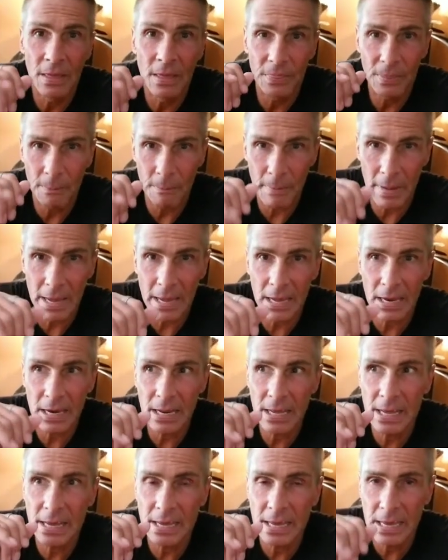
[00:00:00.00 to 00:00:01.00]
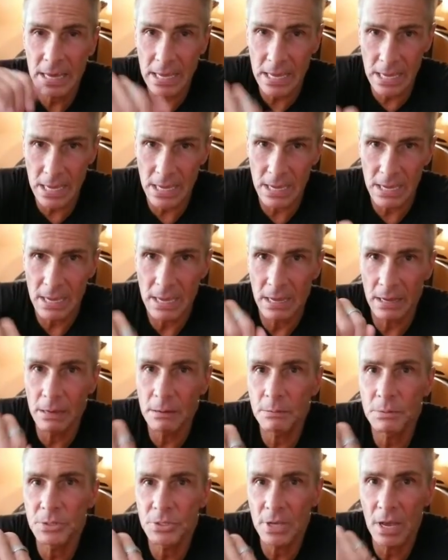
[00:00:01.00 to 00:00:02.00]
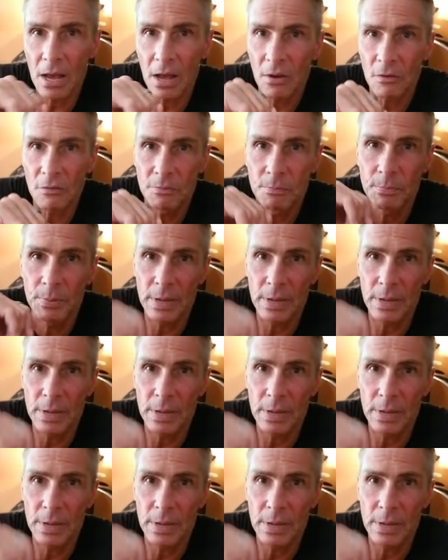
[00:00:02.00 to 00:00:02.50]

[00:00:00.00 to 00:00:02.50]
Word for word: the man he himself